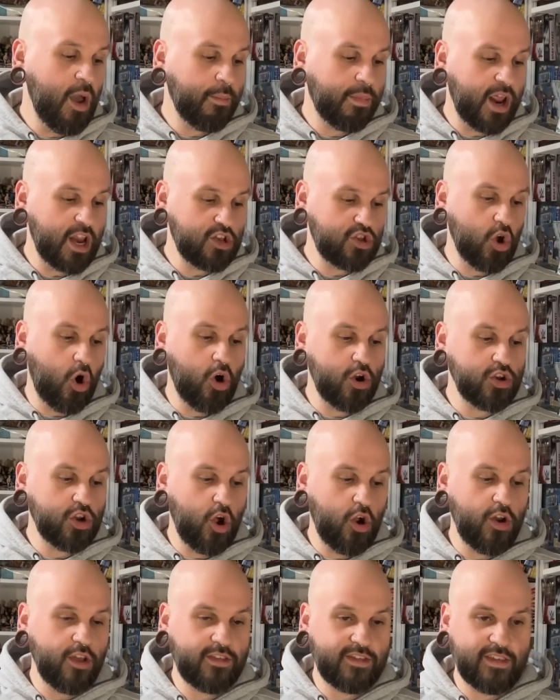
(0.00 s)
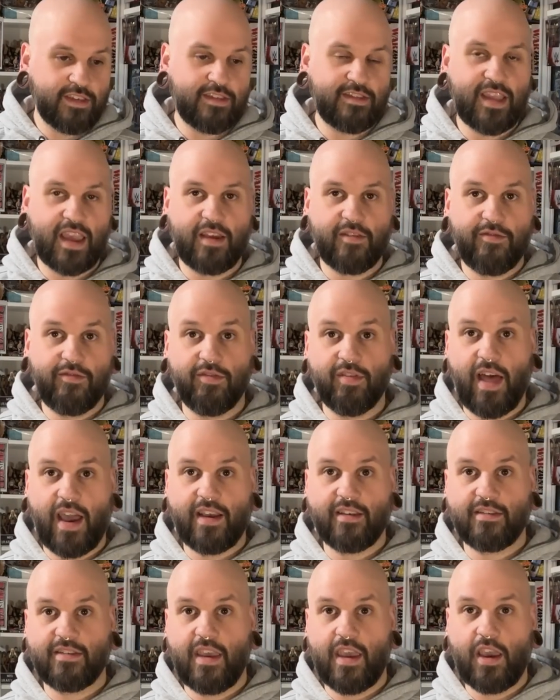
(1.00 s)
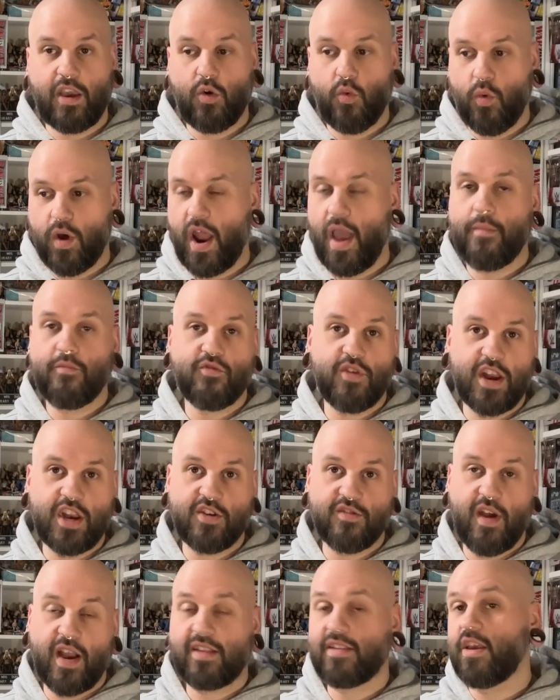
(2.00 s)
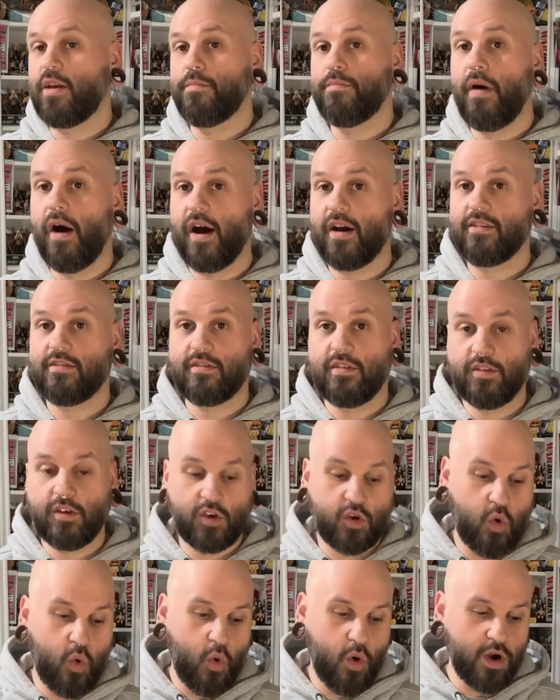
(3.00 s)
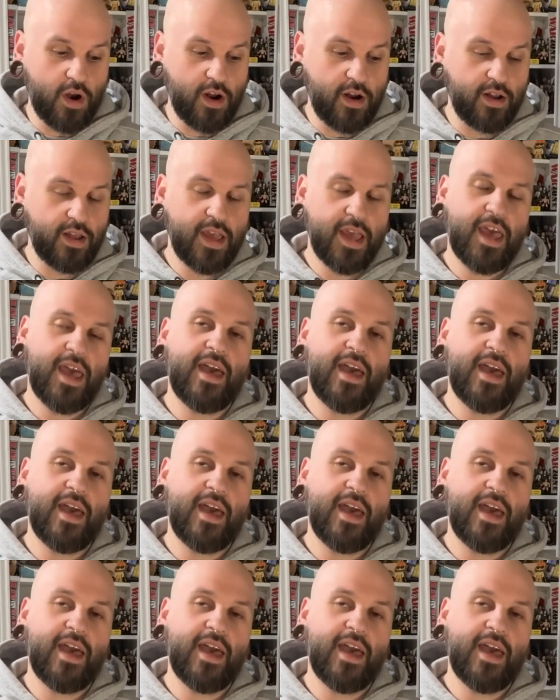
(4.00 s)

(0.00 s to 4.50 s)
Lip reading: but I don't notice the stick flexing when I'm redirecting pucks to the corner.